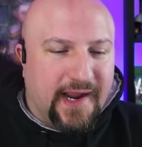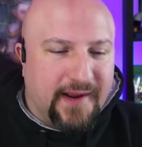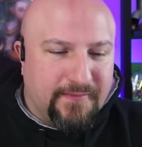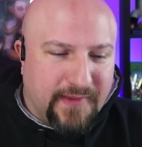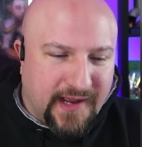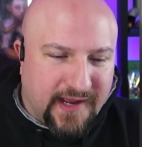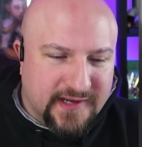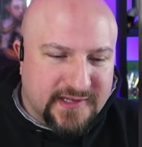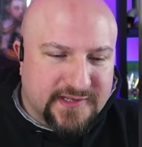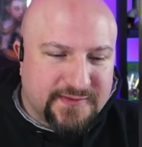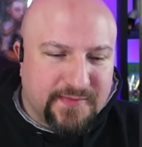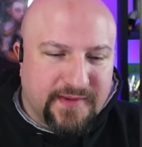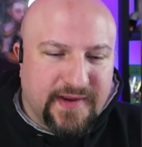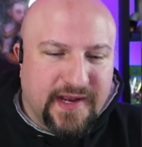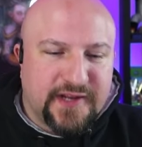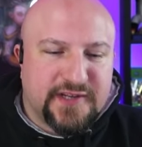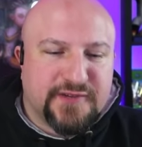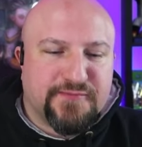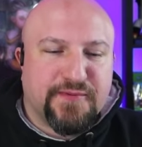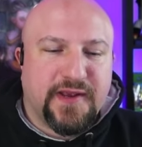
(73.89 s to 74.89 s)
And maximum
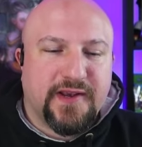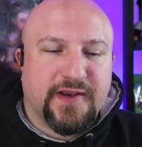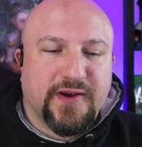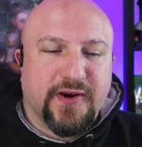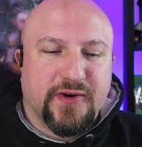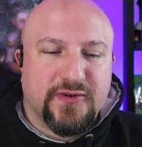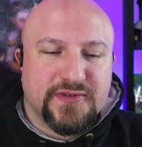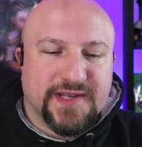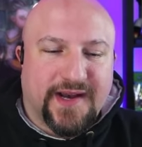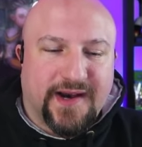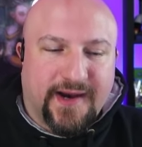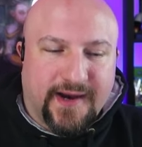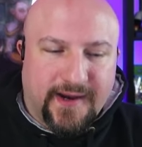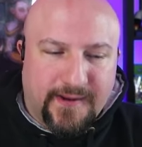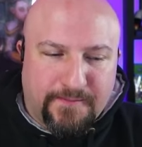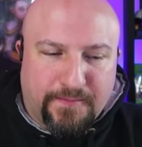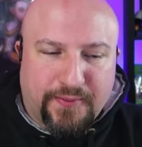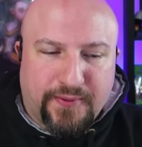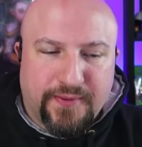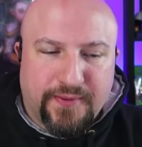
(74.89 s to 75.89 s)
HP goes
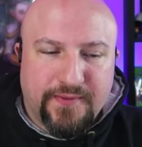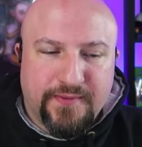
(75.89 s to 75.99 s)
up